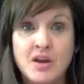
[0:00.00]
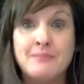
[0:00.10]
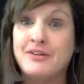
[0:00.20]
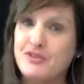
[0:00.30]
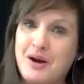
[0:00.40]

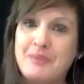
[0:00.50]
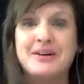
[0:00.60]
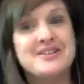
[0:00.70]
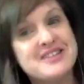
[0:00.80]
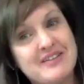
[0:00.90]
but if the property
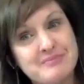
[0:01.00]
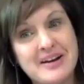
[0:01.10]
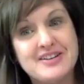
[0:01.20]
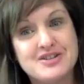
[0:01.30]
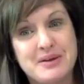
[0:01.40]
doesn't have
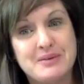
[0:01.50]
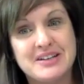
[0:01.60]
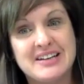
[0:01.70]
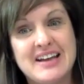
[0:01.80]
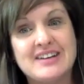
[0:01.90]
money to be able to
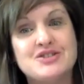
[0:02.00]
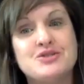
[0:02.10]
connect to,